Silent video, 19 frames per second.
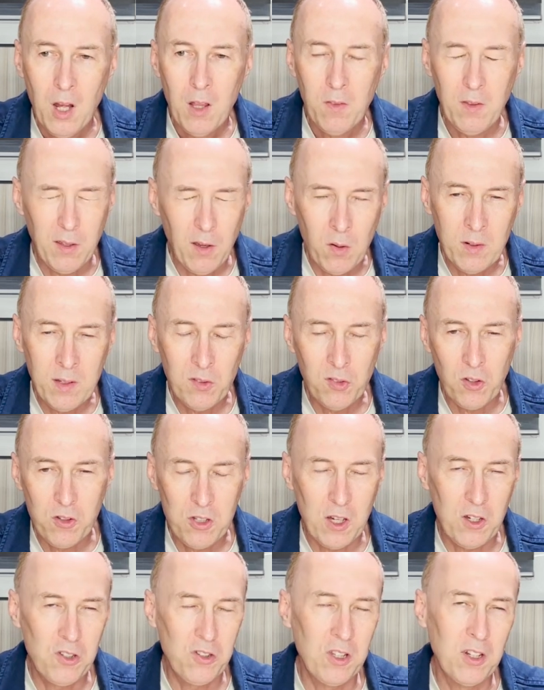The only
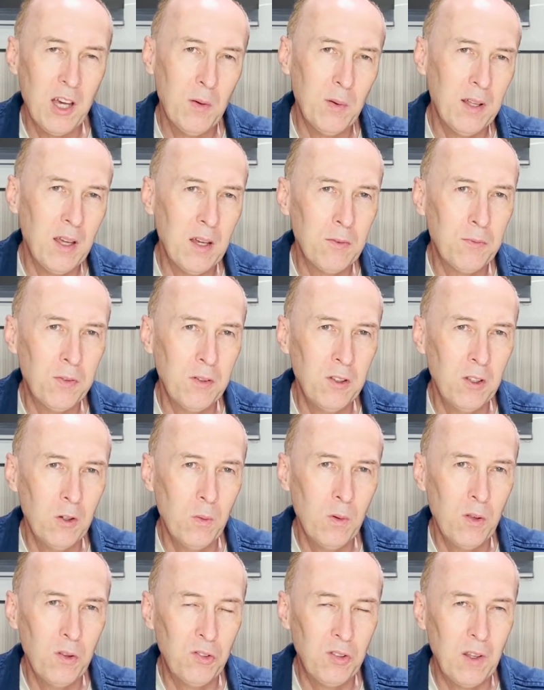suggestion I would have for
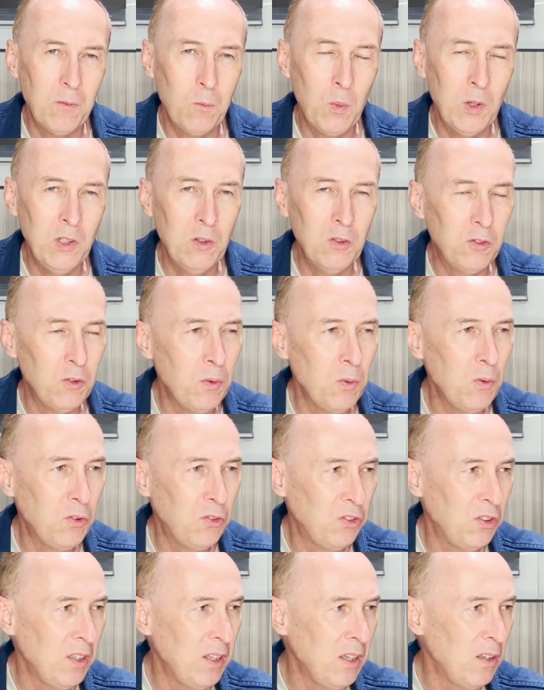you is that when you do
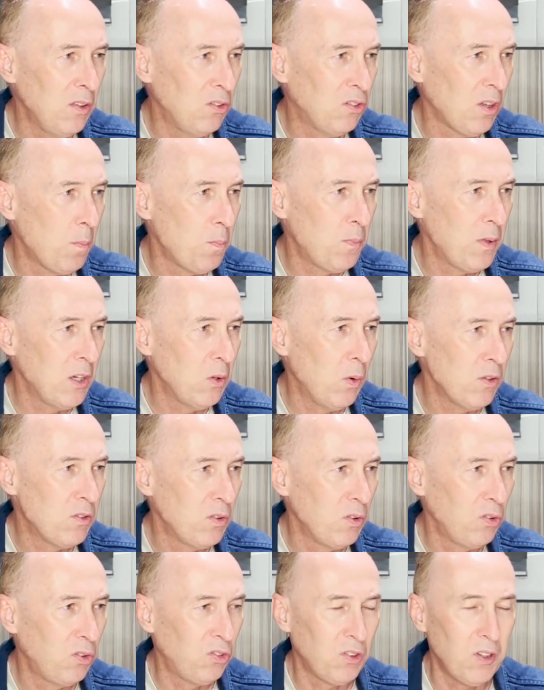see something which
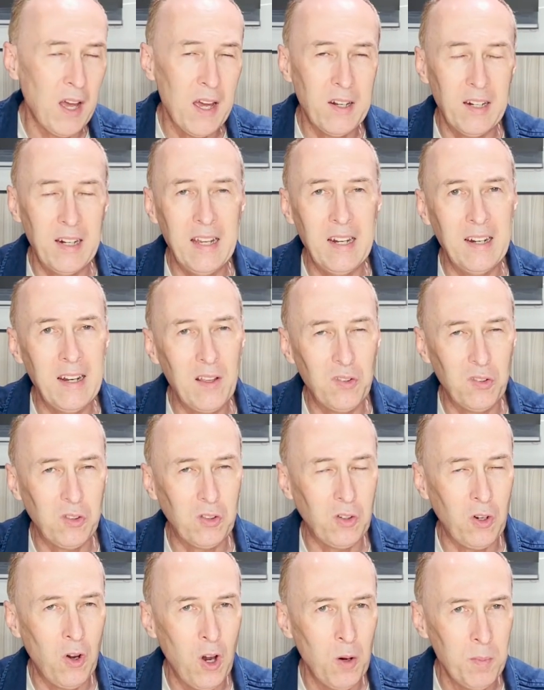is slightly less
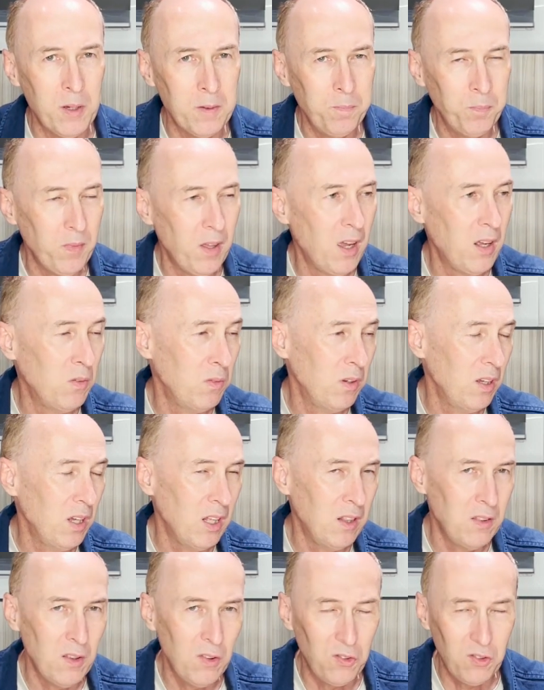common, and
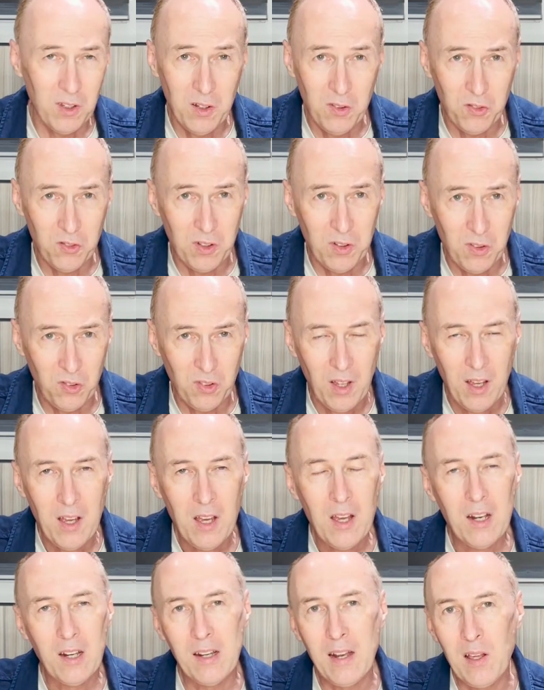in this instance,
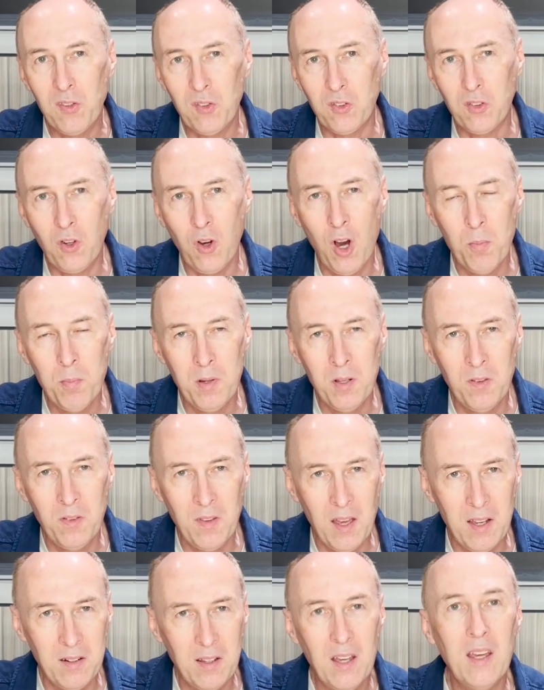less common
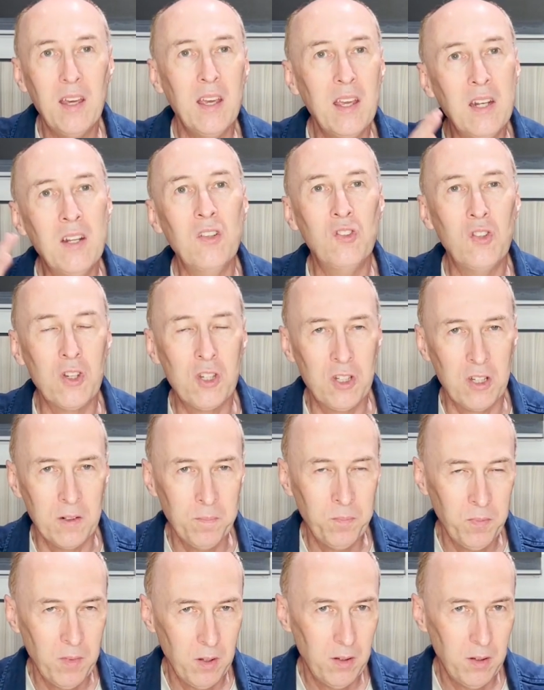than in addition,